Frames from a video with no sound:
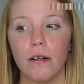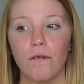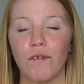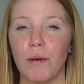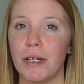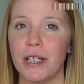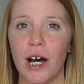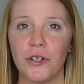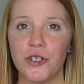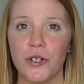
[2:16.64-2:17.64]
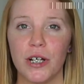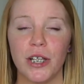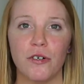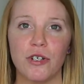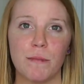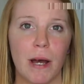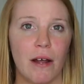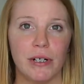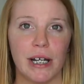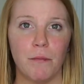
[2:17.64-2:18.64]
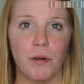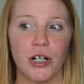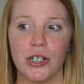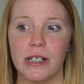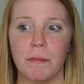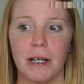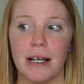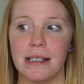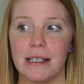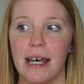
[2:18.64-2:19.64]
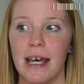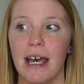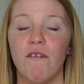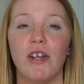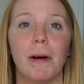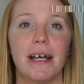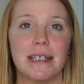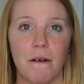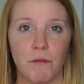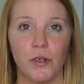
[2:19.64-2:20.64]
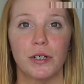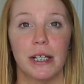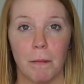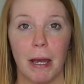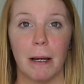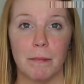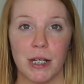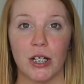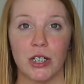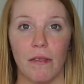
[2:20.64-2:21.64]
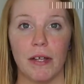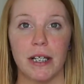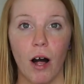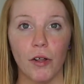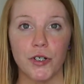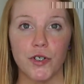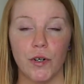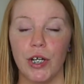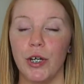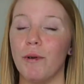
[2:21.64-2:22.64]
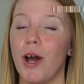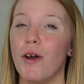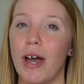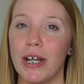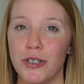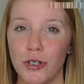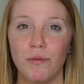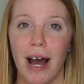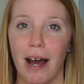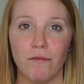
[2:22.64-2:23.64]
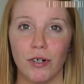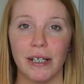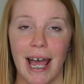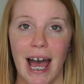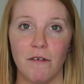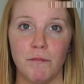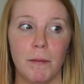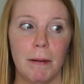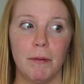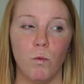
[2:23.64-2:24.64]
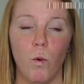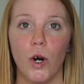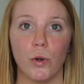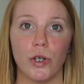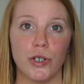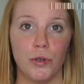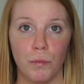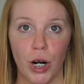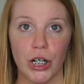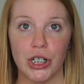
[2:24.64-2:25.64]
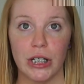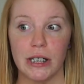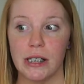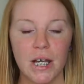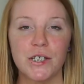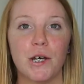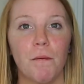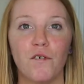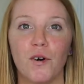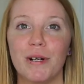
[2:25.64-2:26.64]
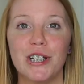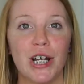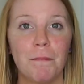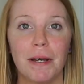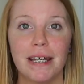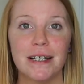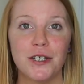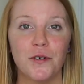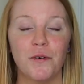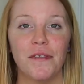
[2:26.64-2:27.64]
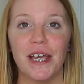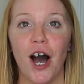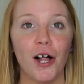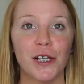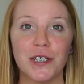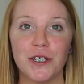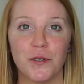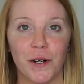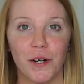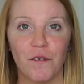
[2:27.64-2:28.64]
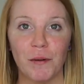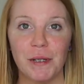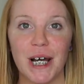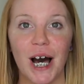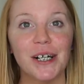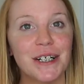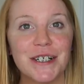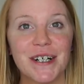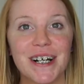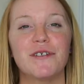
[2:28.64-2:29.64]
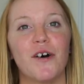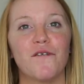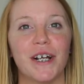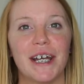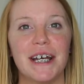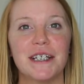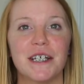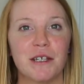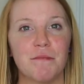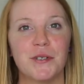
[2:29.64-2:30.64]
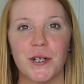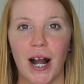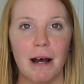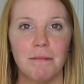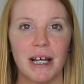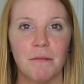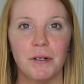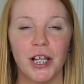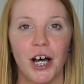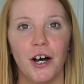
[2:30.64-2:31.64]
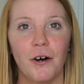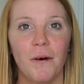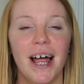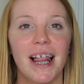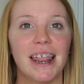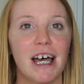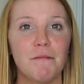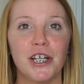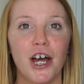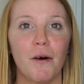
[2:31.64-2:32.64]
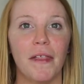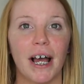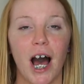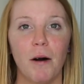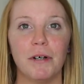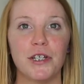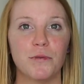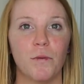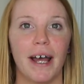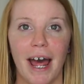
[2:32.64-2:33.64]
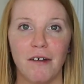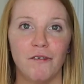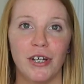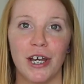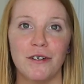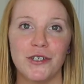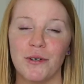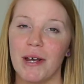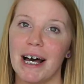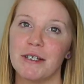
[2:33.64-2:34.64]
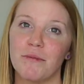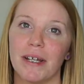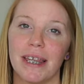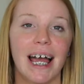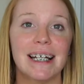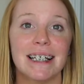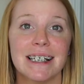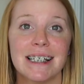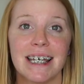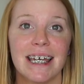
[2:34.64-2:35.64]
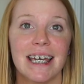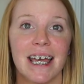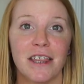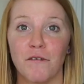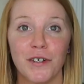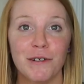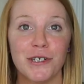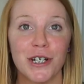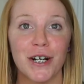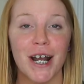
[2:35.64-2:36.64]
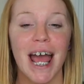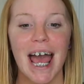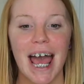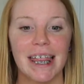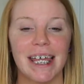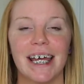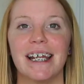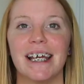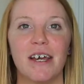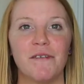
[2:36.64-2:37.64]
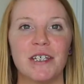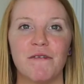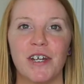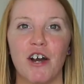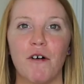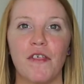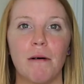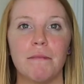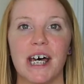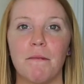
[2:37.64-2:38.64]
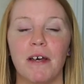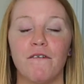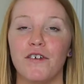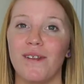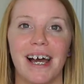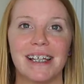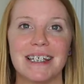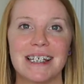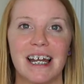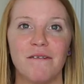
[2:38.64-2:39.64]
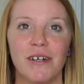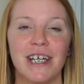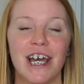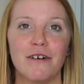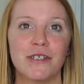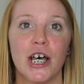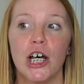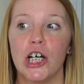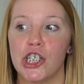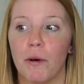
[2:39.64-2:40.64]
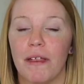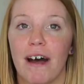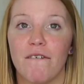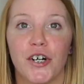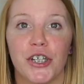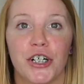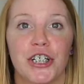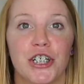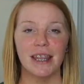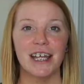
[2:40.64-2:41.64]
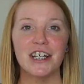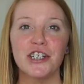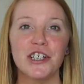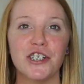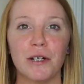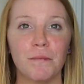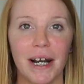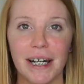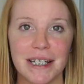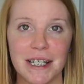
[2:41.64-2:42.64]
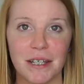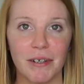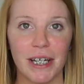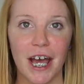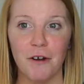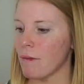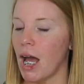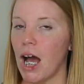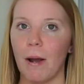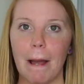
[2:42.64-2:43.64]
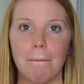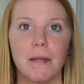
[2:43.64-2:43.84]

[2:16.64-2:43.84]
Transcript: from the Dollar Tree. They're just my everyday brushes, because if anybody's ever looked at the makeup section at the Dollar Tree, you know they do not really have but maybe 1 or 2 brushes. So before we jump into the haul and tutorial from the Dollar Tree, don't forget to subscribe down below. Let me know in the comments what kind of videos you guys would like to see in the future, and then give this video a thumbs up if you like this kind of videos. So without further ado, let's just jump right into the video. Okay.